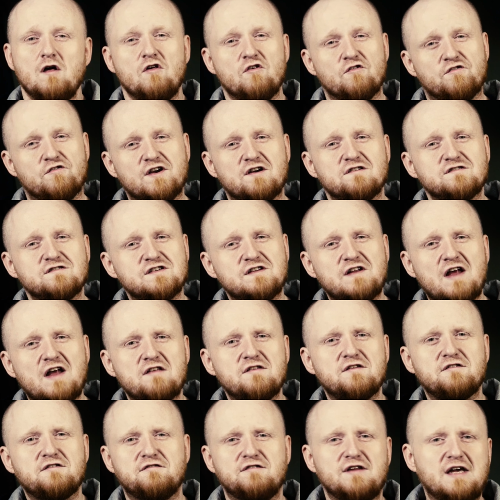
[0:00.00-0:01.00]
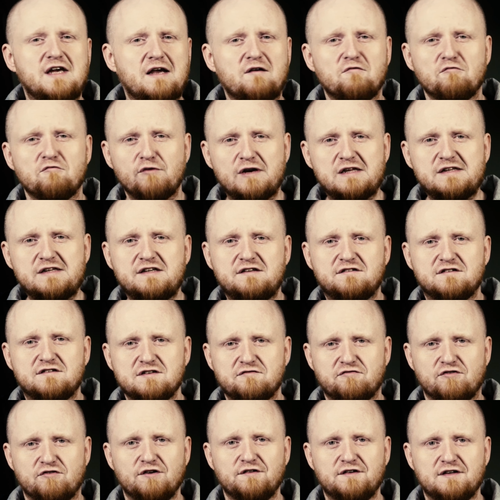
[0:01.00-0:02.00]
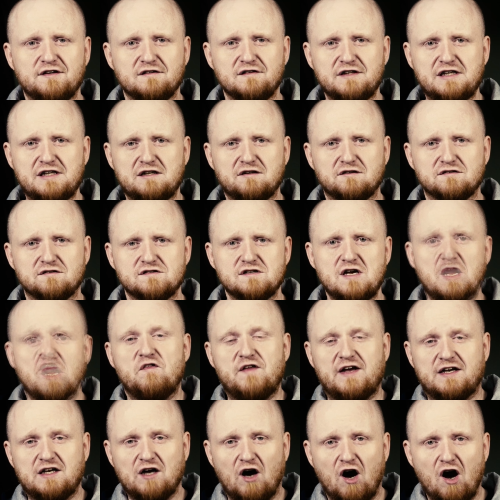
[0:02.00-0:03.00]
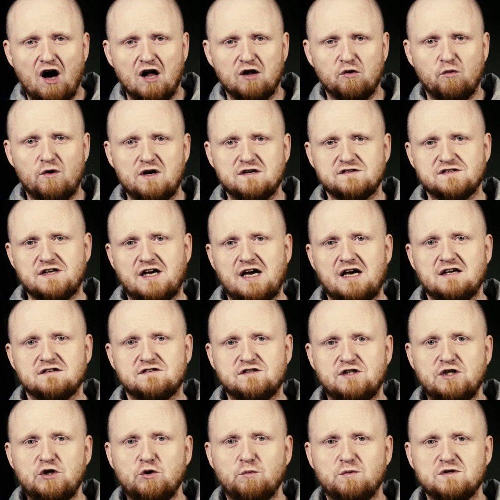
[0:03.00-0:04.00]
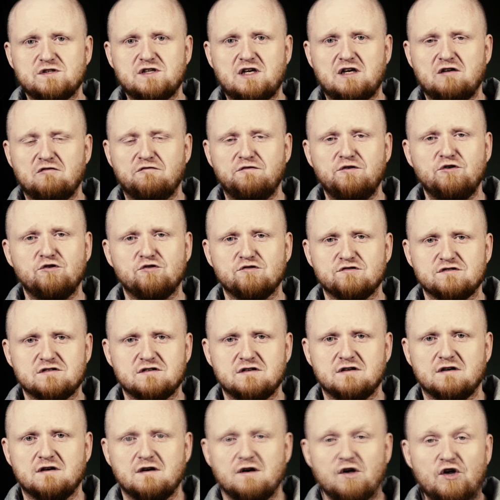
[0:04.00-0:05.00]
There's another thing really different in Linux that always gets newbies confused.